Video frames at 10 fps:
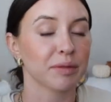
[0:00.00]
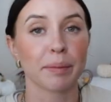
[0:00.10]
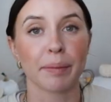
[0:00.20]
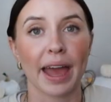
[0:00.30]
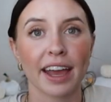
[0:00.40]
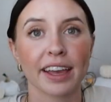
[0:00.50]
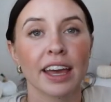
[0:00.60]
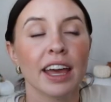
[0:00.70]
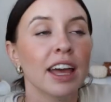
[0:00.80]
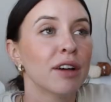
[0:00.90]
we've been
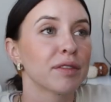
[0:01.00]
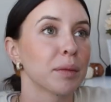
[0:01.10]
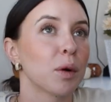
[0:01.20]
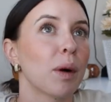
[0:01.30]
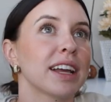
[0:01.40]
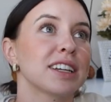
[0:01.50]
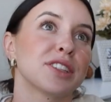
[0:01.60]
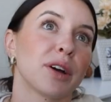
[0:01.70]
back from Hawaii.